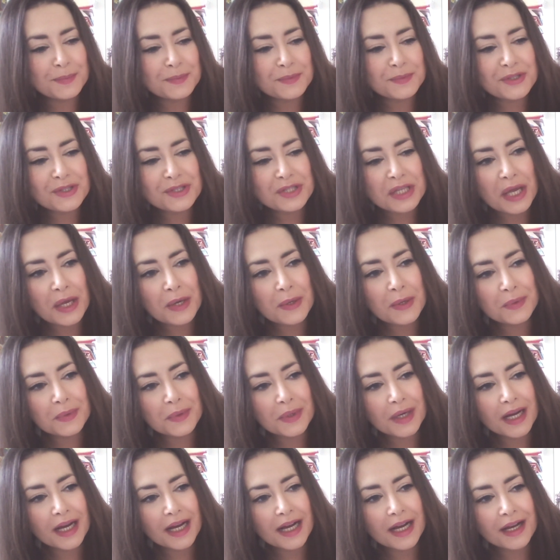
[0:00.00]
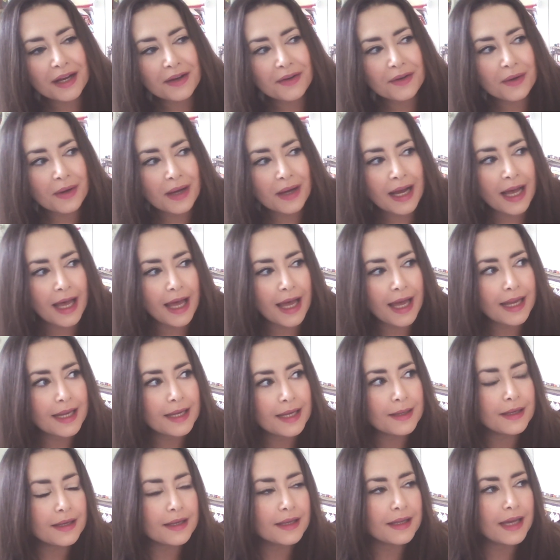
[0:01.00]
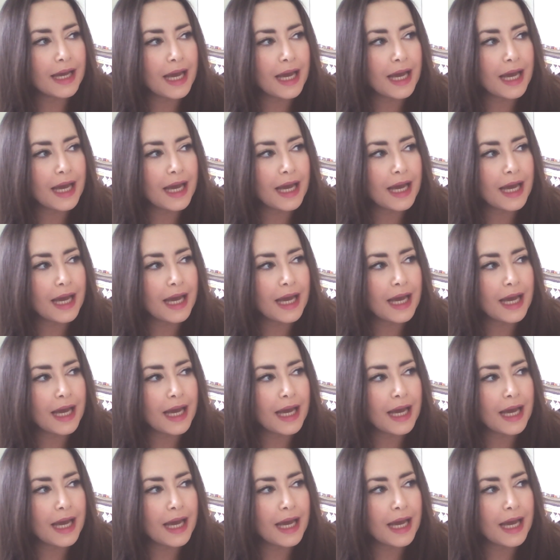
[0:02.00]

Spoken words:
So I